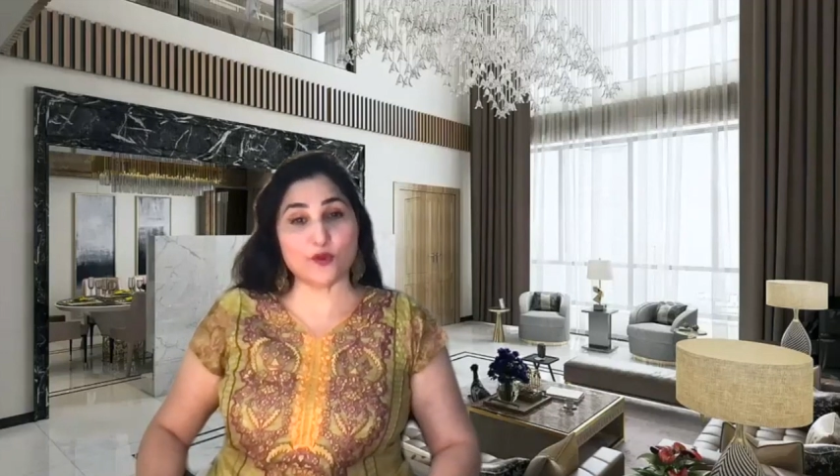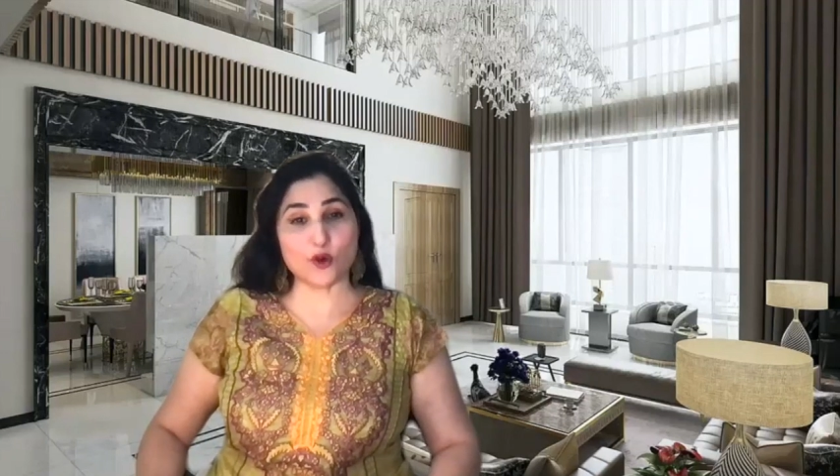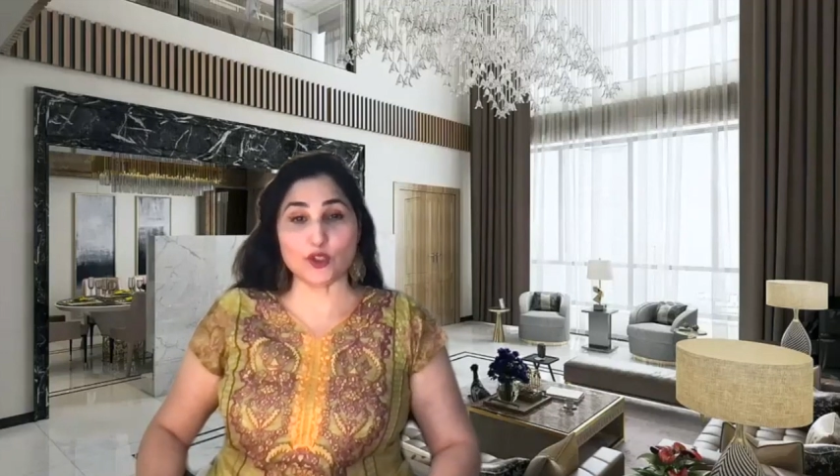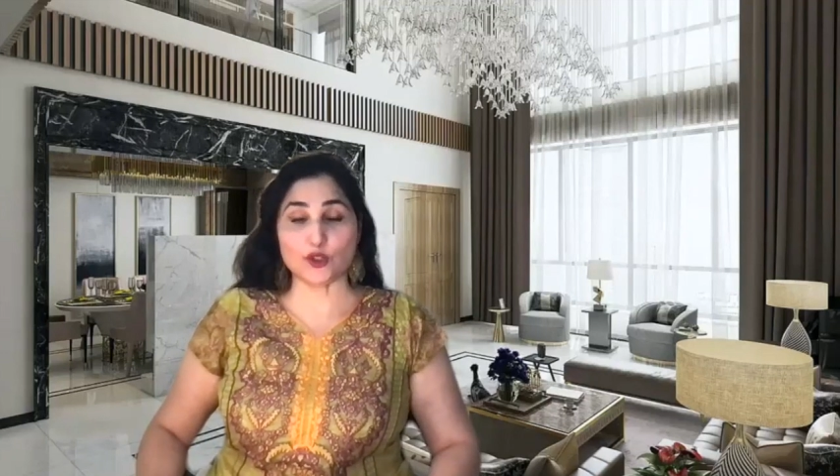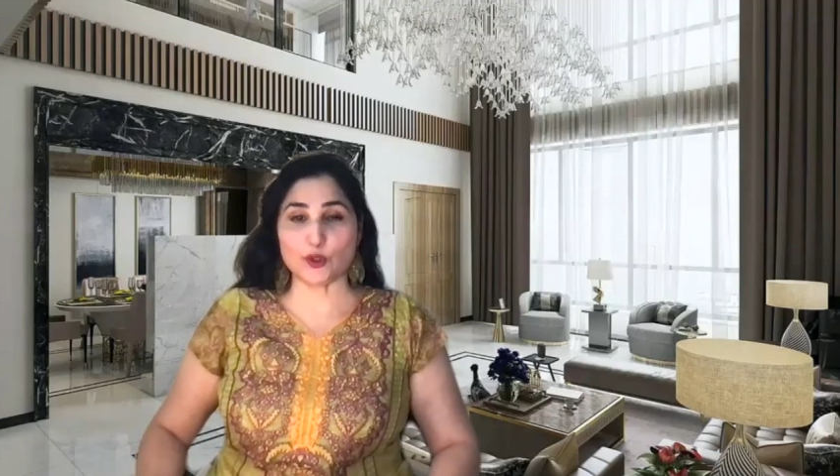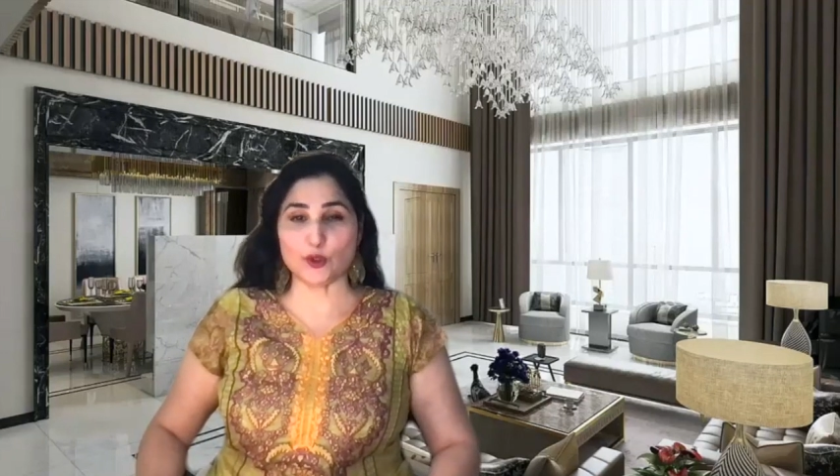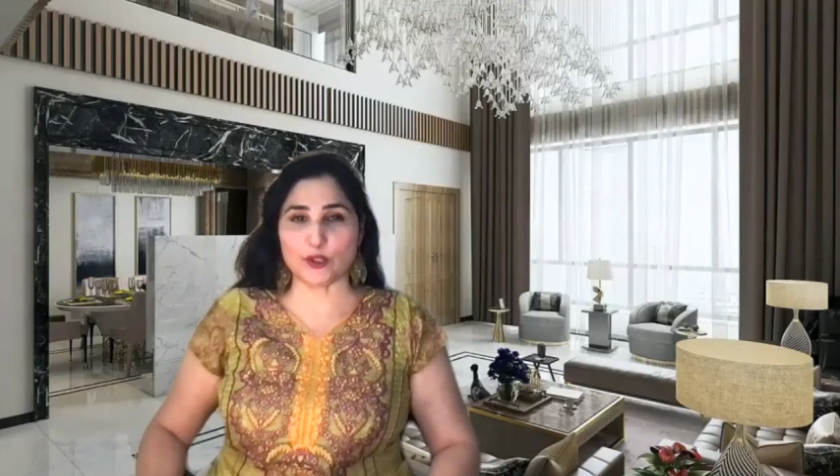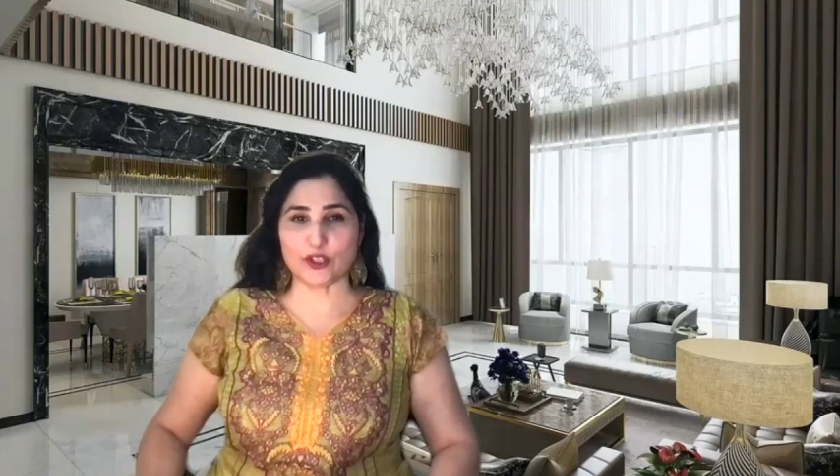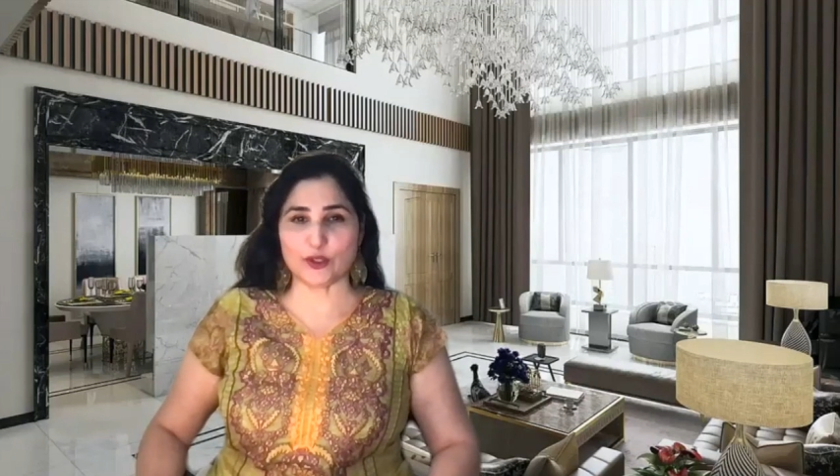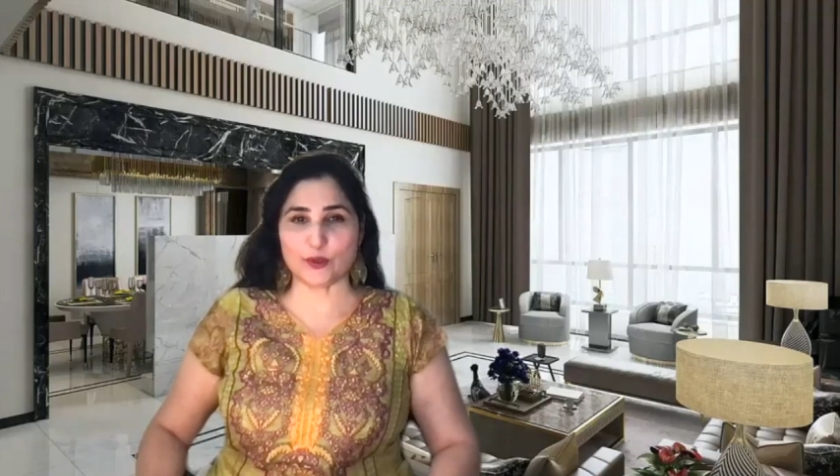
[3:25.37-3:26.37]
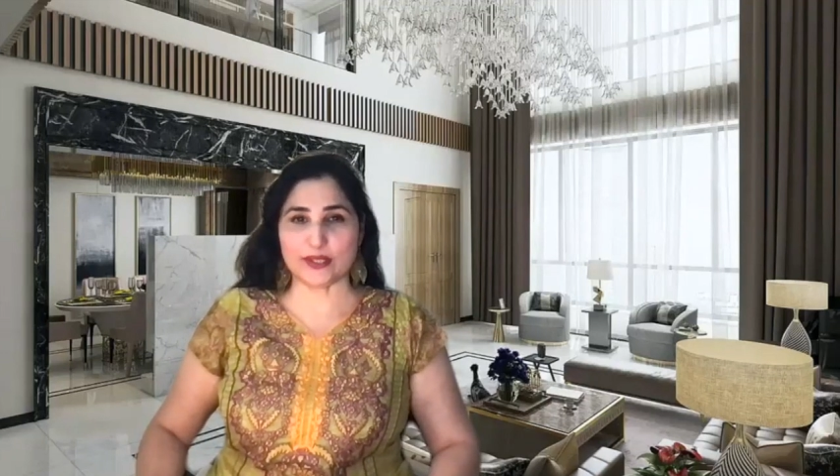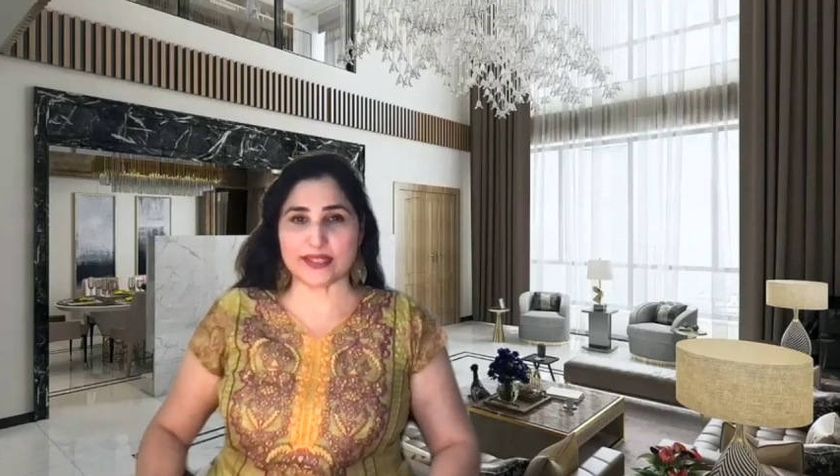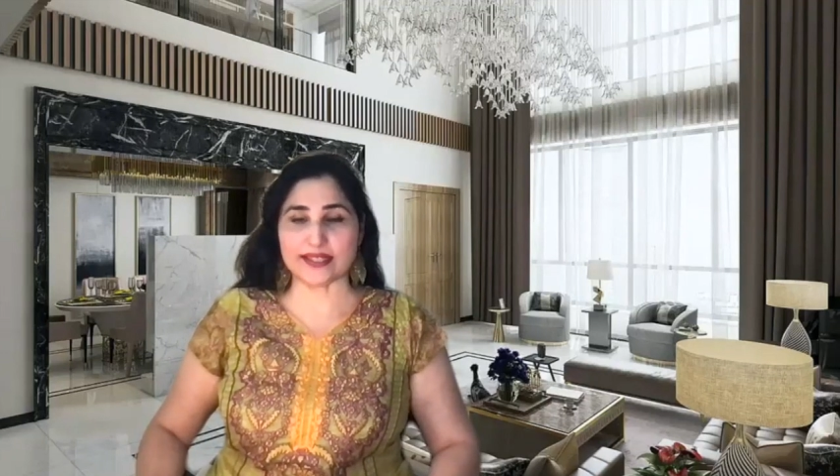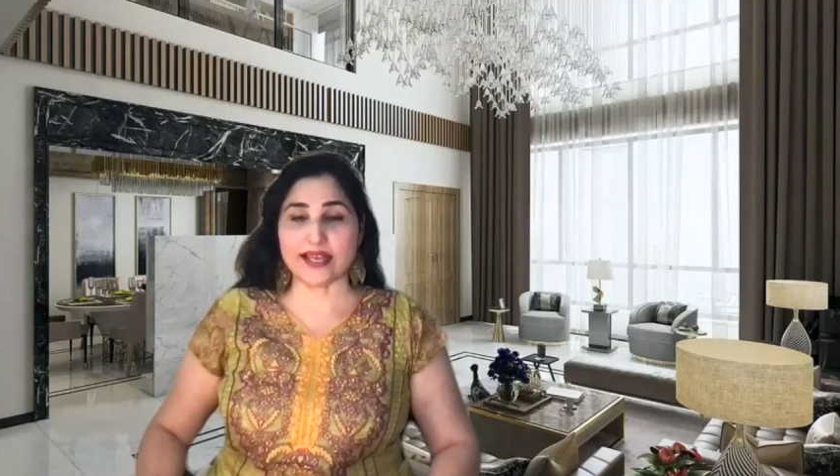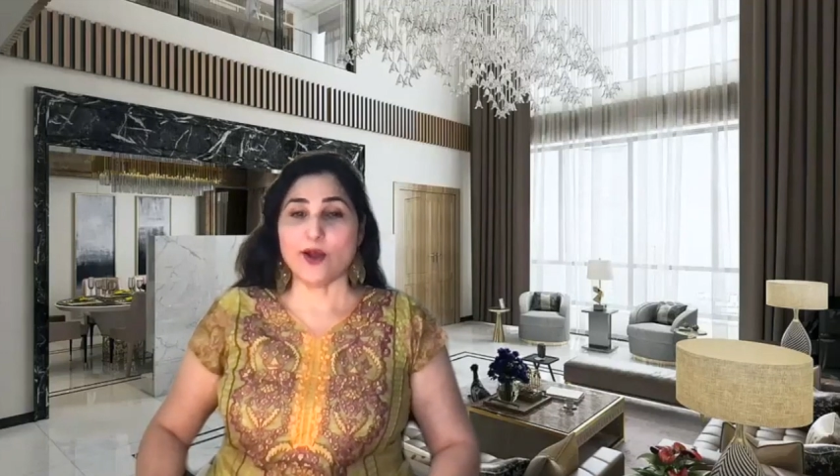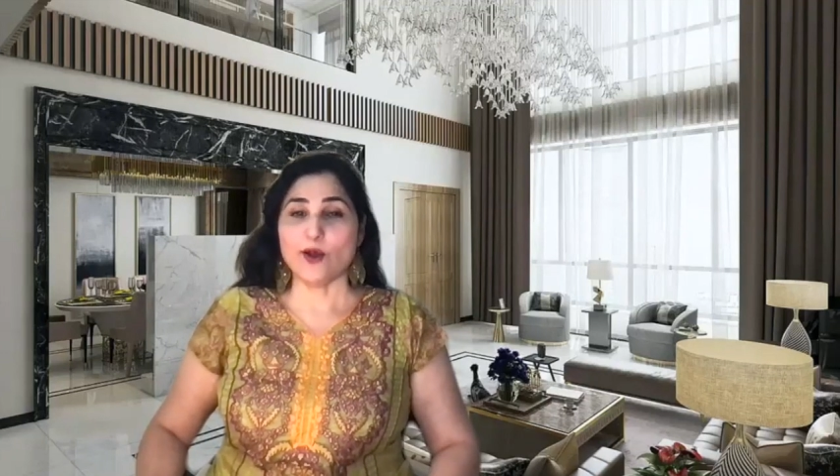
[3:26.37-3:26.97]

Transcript: want to look into is